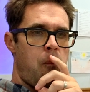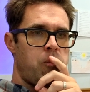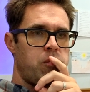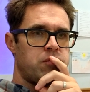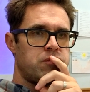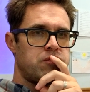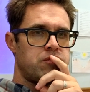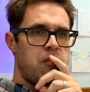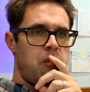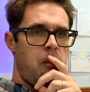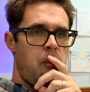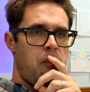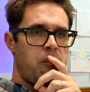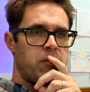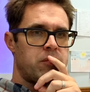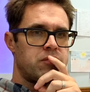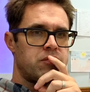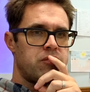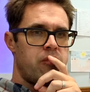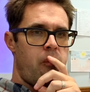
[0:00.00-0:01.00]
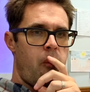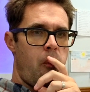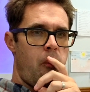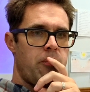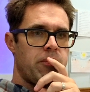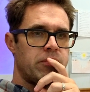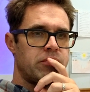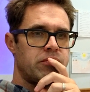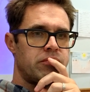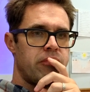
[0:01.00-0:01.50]
Yeah. Has he
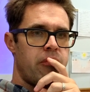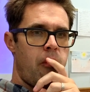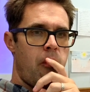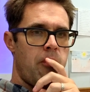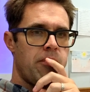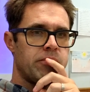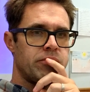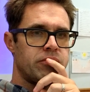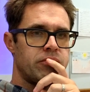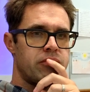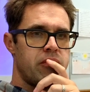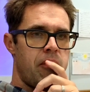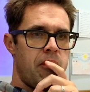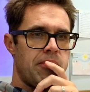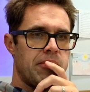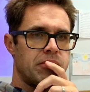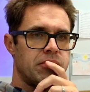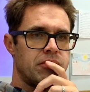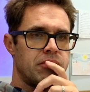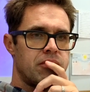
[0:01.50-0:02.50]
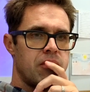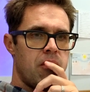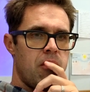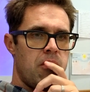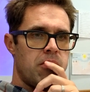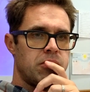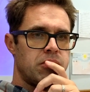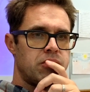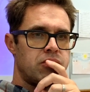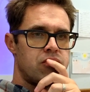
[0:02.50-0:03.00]
sat in front of you guys and
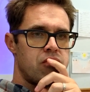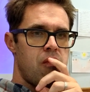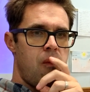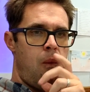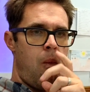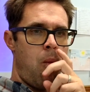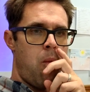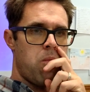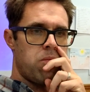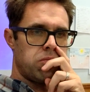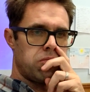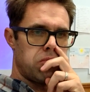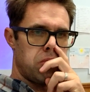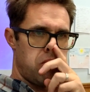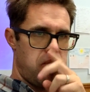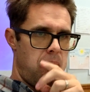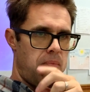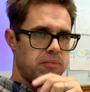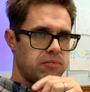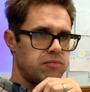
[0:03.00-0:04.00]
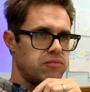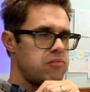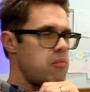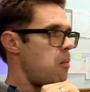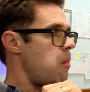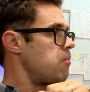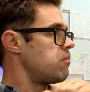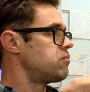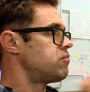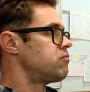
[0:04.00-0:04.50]
ate strawberries and
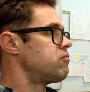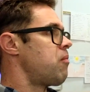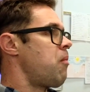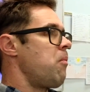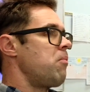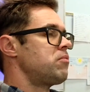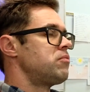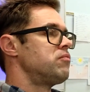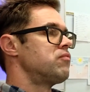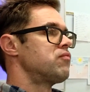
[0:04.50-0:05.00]
whipped cream yet?